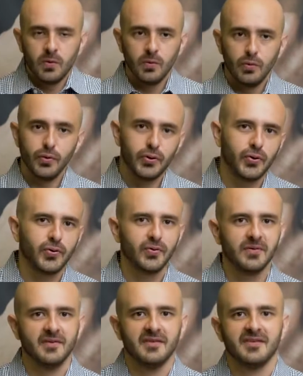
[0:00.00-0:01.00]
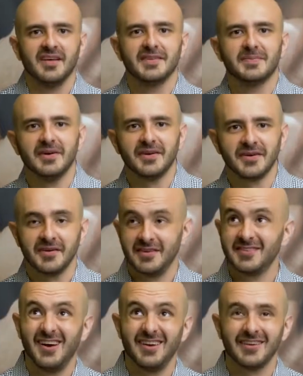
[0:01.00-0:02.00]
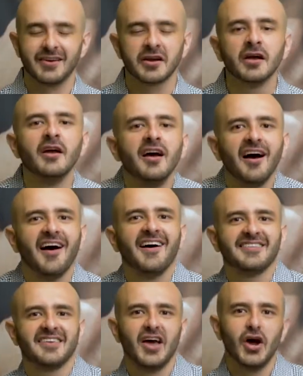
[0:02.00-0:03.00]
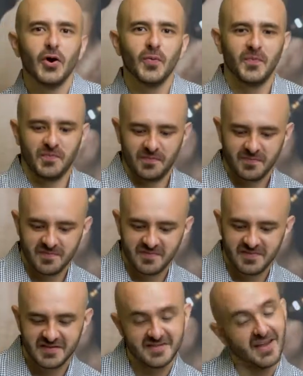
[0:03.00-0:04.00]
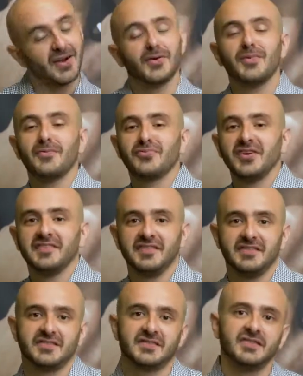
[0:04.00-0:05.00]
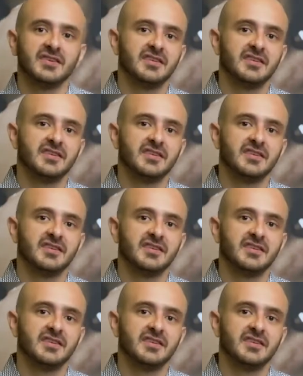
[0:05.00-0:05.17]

Whew, that's better, it's hot in here. So, let's talk about bracelets.